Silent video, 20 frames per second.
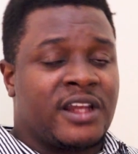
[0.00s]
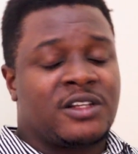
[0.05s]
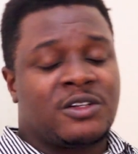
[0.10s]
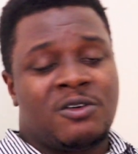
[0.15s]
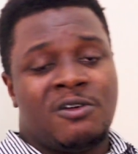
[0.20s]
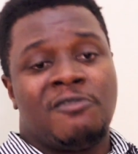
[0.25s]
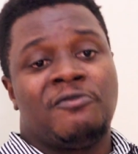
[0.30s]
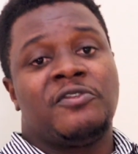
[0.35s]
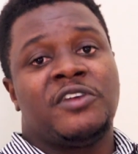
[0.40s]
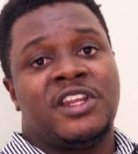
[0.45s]

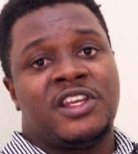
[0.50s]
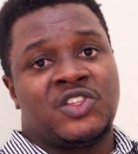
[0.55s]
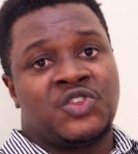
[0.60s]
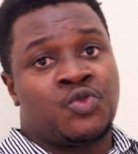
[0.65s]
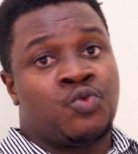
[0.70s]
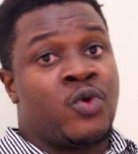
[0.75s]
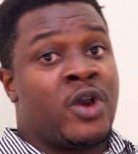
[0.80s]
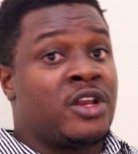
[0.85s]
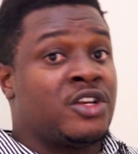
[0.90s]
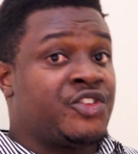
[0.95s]
that
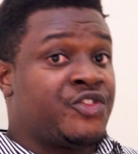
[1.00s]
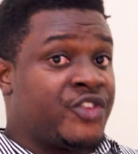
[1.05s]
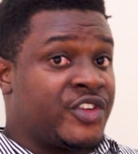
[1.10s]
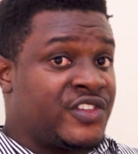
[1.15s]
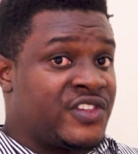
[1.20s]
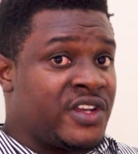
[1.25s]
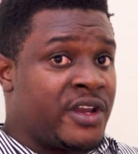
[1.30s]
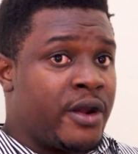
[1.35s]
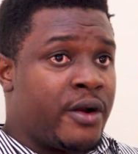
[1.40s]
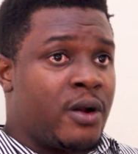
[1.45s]
confidence while
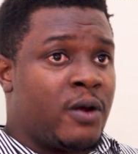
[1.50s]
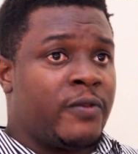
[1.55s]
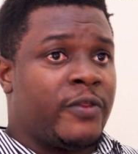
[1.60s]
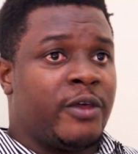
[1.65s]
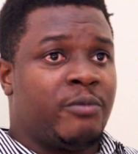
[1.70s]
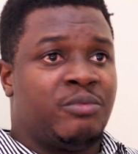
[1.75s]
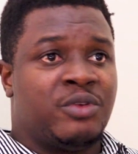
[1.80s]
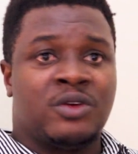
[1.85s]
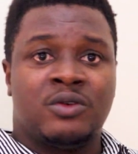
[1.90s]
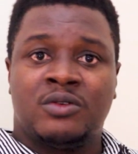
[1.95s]
tracing
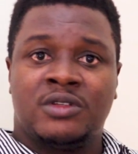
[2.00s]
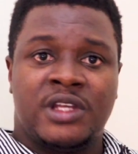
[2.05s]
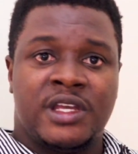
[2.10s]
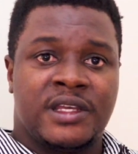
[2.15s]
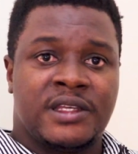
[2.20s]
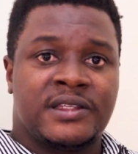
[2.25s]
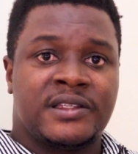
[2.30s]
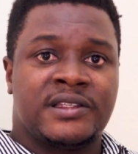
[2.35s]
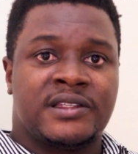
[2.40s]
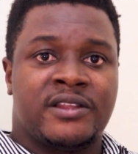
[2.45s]
around the
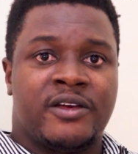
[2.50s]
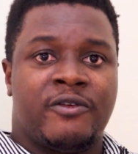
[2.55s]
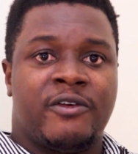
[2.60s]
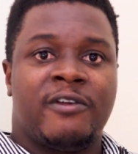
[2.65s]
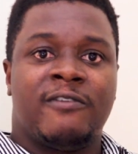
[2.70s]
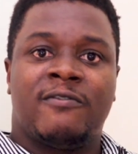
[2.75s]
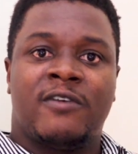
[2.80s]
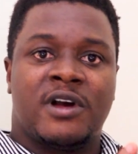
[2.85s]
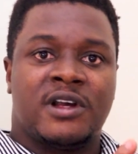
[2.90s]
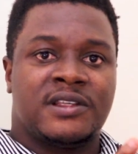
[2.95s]
buildings, the
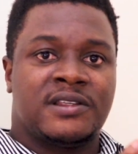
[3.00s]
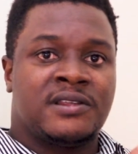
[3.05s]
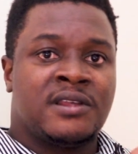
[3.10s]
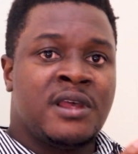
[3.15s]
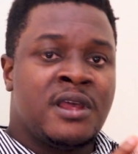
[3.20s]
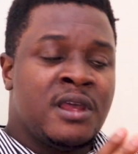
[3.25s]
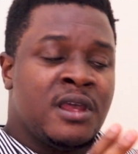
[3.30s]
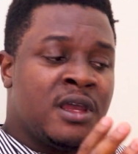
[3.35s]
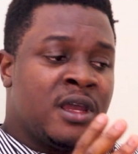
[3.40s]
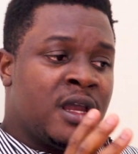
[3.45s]

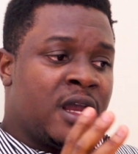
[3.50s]
rivers,